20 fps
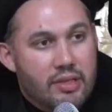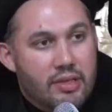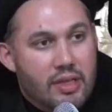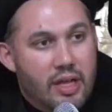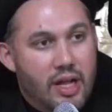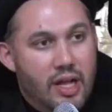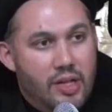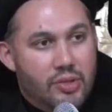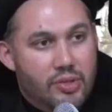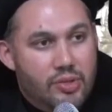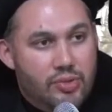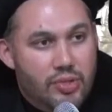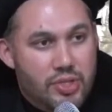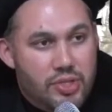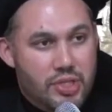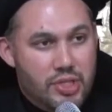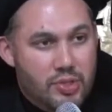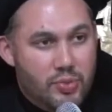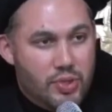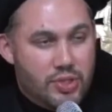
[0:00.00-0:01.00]
Harun
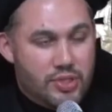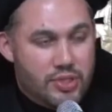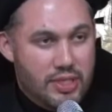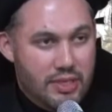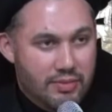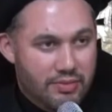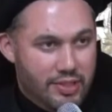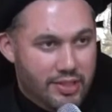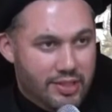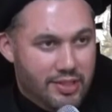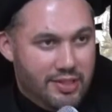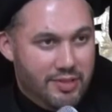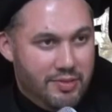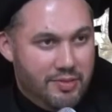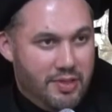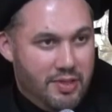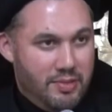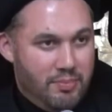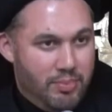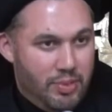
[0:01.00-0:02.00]
Rashid was giving,
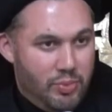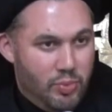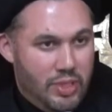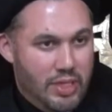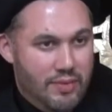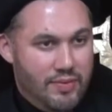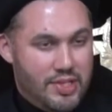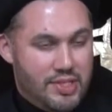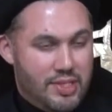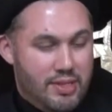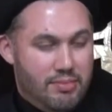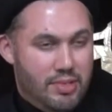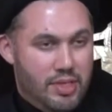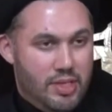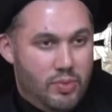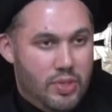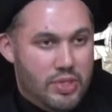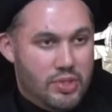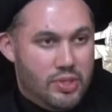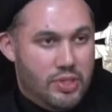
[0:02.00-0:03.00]
but whenever somebody
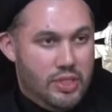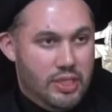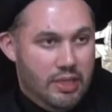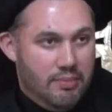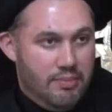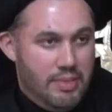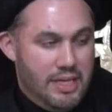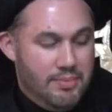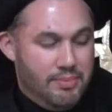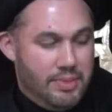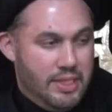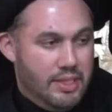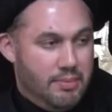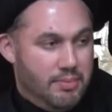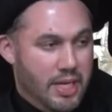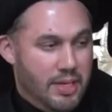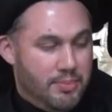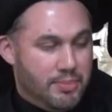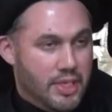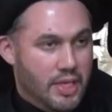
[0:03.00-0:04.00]
went to the Imam, the
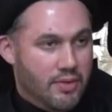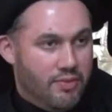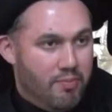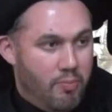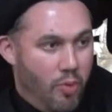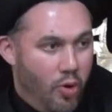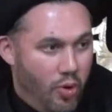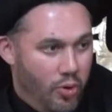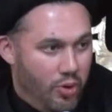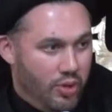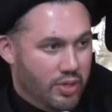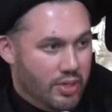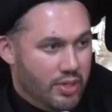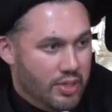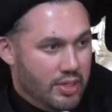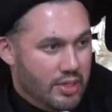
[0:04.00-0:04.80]
Imam gave more.